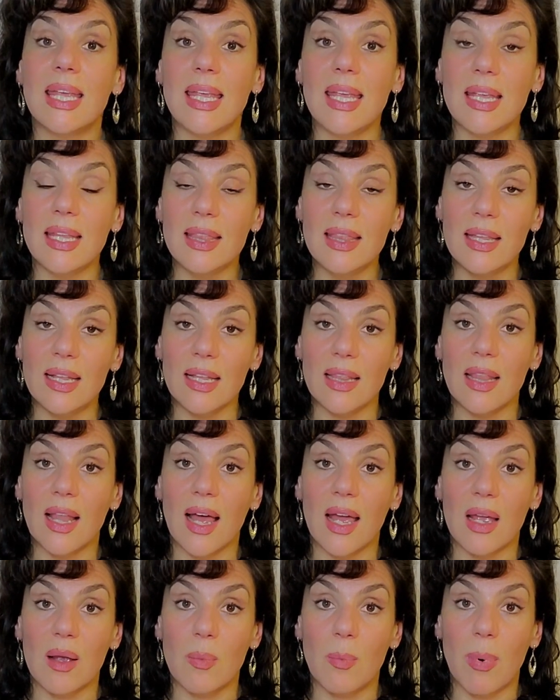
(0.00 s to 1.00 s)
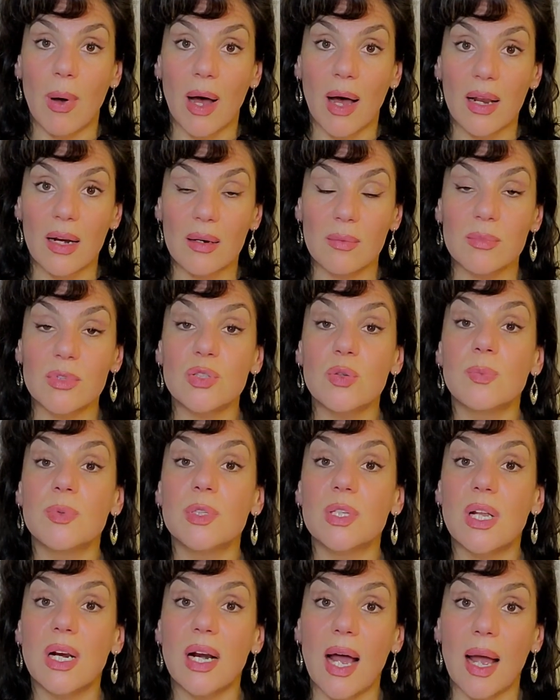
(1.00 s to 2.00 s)
hit the like button,
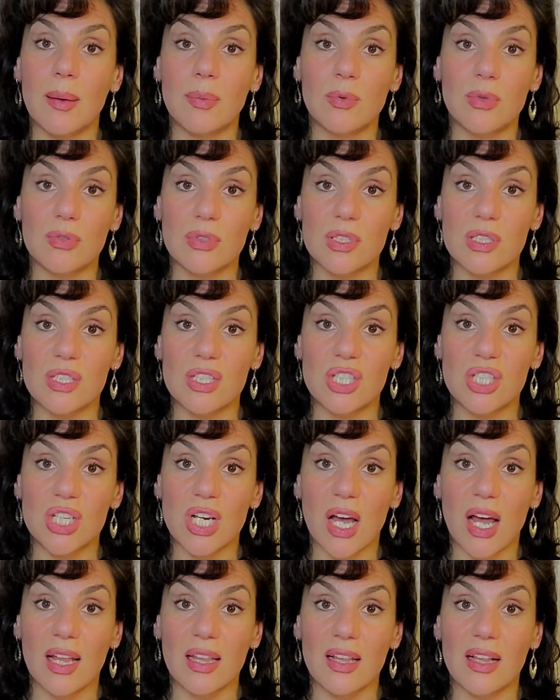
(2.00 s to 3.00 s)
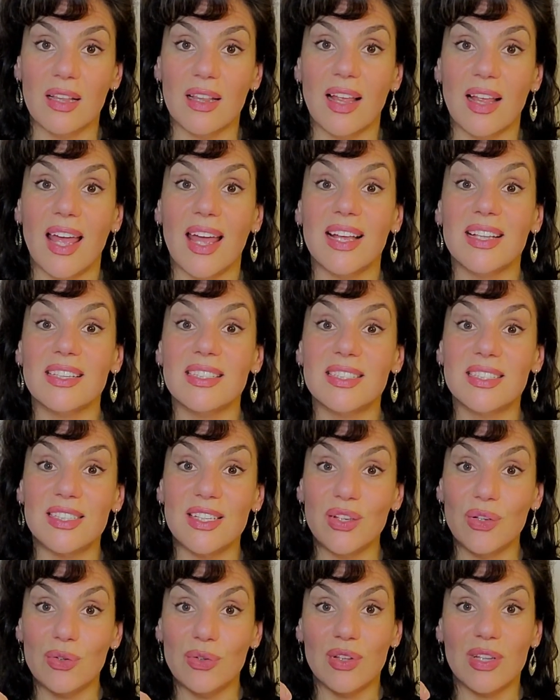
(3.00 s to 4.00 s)
subscribe to this channel, and see
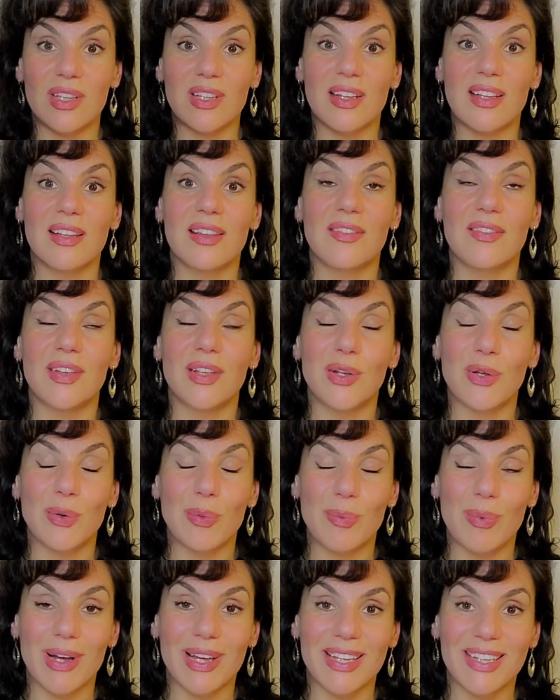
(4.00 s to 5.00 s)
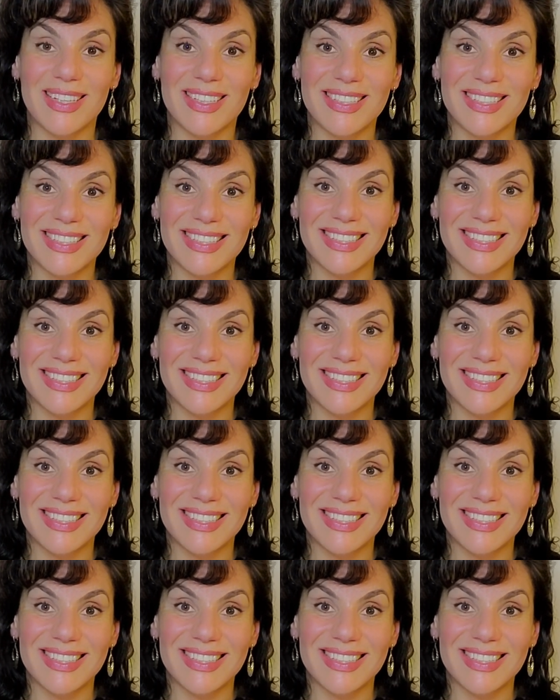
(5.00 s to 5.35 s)
you in the next video. Bye.